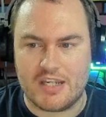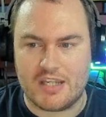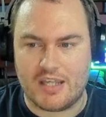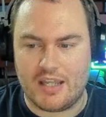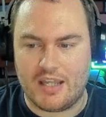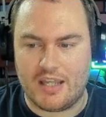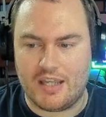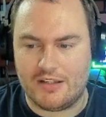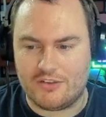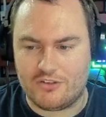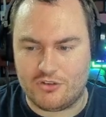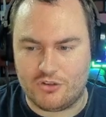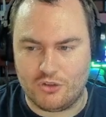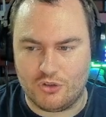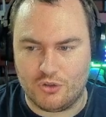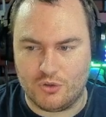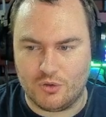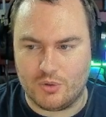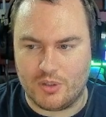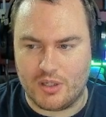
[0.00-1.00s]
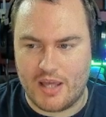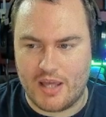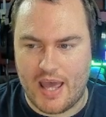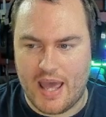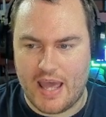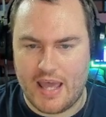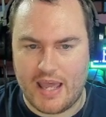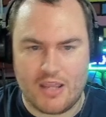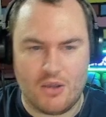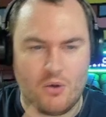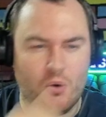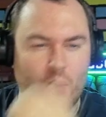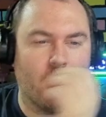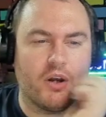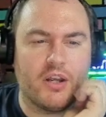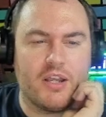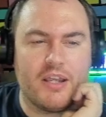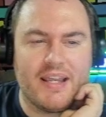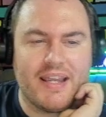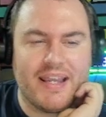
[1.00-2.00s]
into A
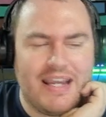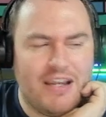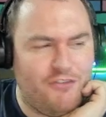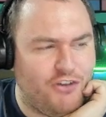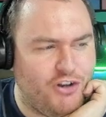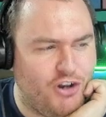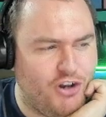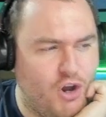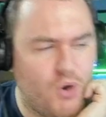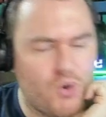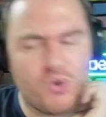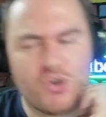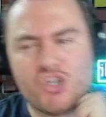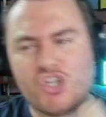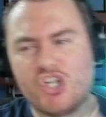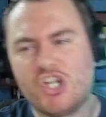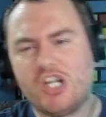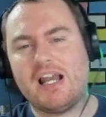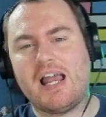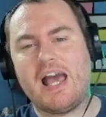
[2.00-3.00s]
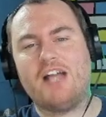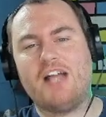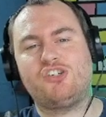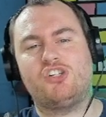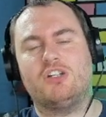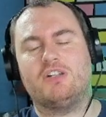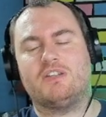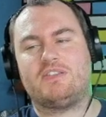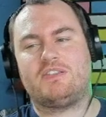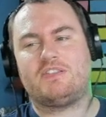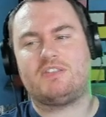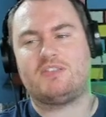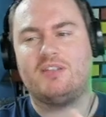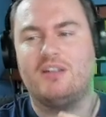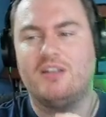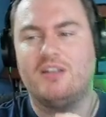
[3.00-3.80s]
or even OG Legends.